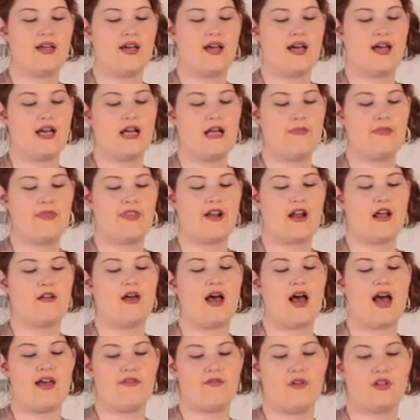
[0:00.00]

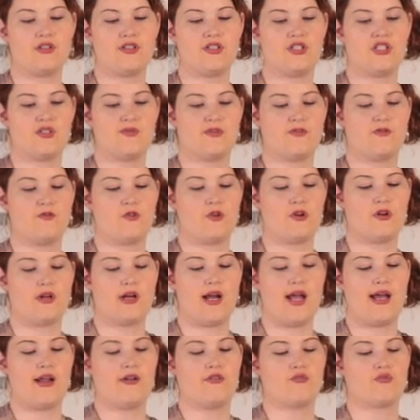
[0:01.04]
that I've also used before
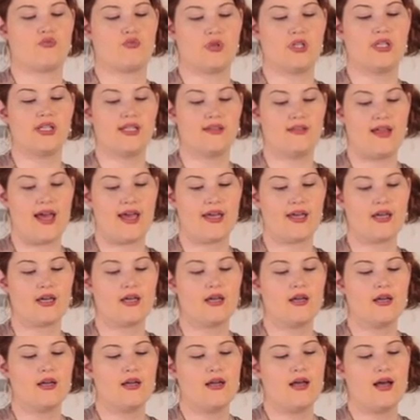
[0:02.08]
and really like.
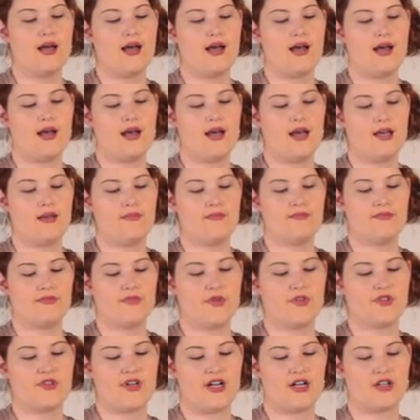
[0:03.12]

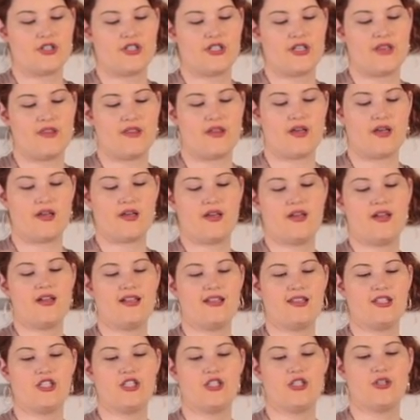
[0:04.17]
Those are actually the
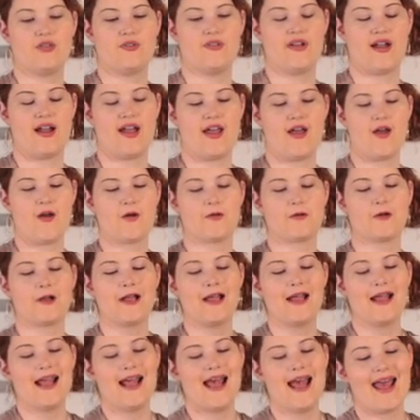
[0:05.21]
two that I own.
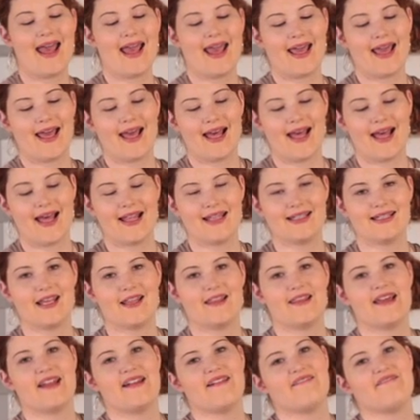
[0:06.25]
And
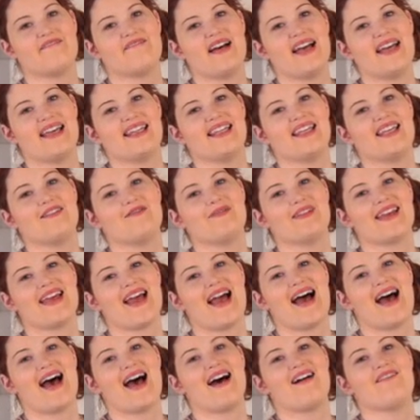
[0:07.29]
then finally we
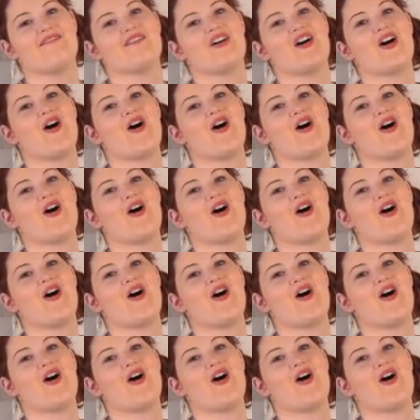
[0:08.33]
have